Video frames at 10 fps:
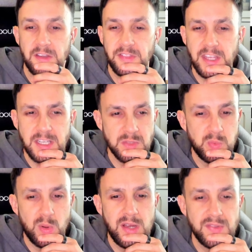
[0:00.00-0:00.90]
I think it's
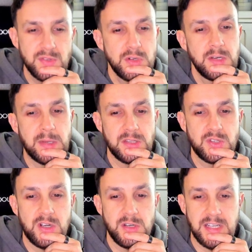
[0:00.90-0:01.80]
worth talking about the
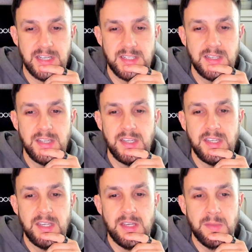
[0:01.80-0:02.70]
trial decks
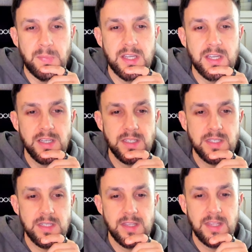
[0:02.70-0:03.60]

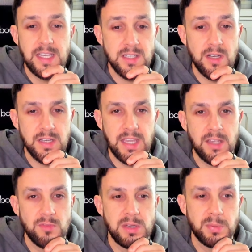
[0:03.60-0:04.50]
because these aren't getting
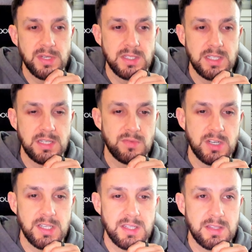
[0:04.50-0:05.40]
reprinted,
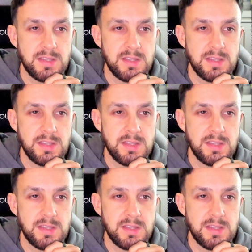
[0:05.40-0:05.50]
right?